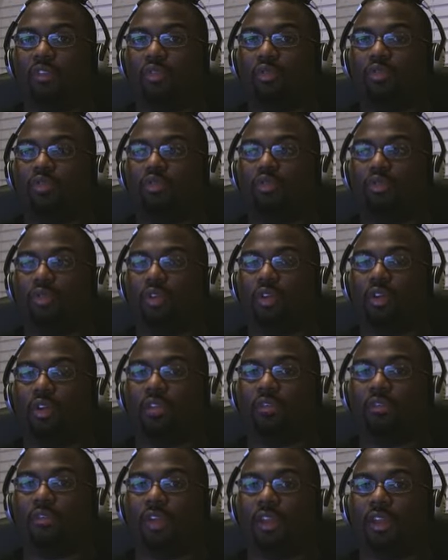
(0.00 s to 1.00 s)
Don't do it
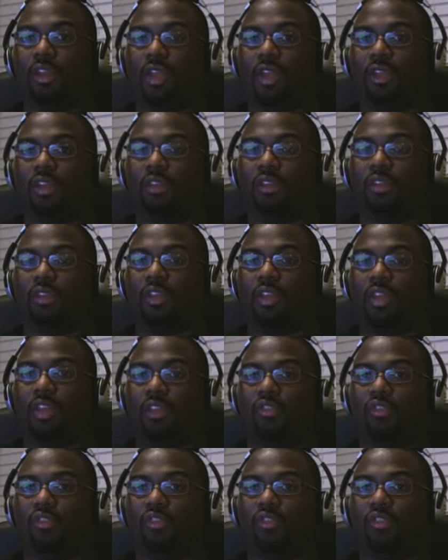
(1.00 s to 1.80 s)
on fight night and get an